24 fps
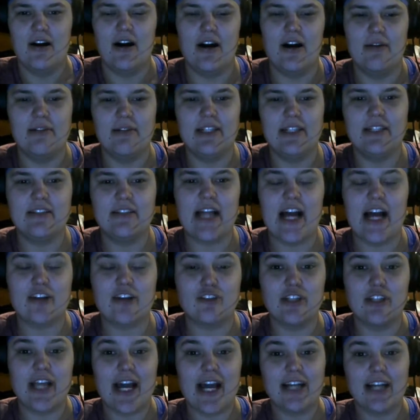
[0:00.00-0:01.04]
is
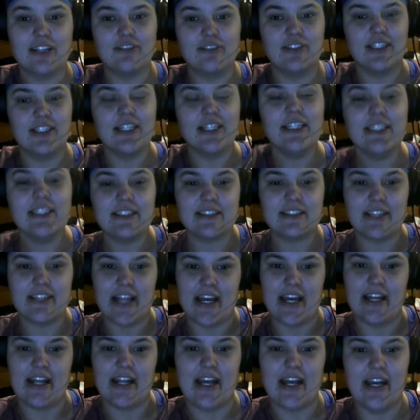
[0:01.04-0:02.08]
actually has a release
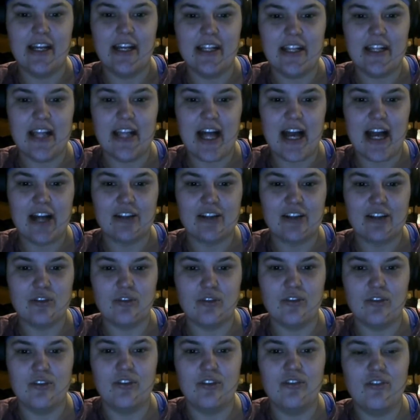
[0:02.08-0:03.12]
date and an
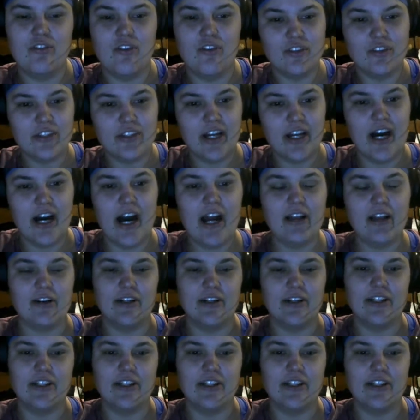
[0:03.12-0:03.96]
actual full title.